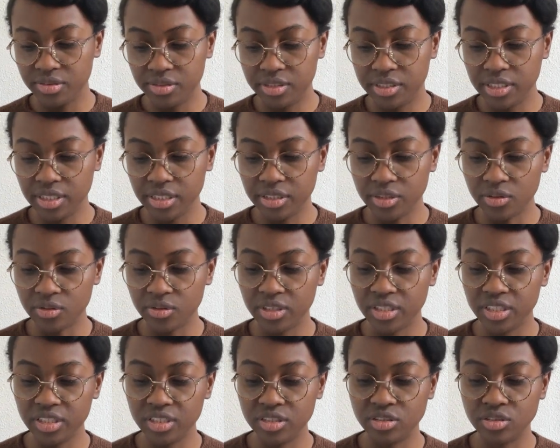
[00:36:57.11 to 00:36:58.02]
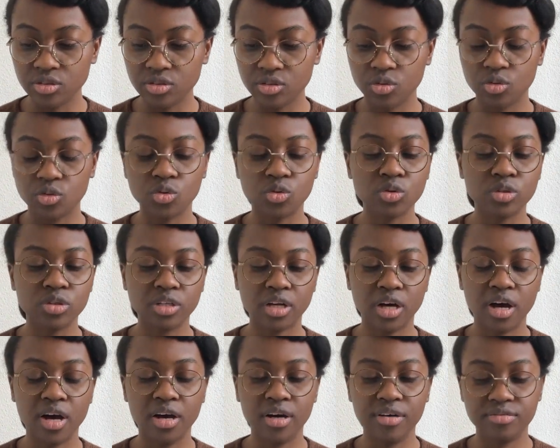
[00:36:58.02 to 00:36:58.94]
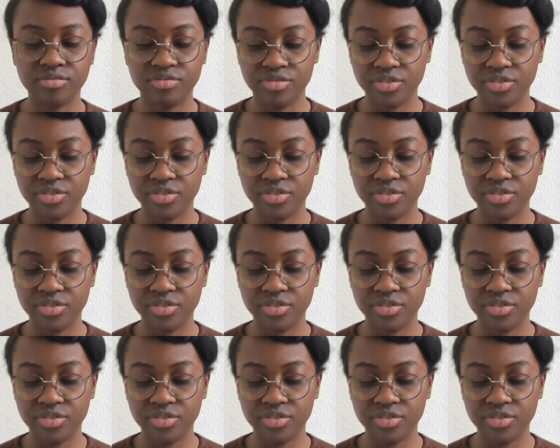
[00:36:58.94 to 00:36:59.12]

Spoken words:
decrease, all of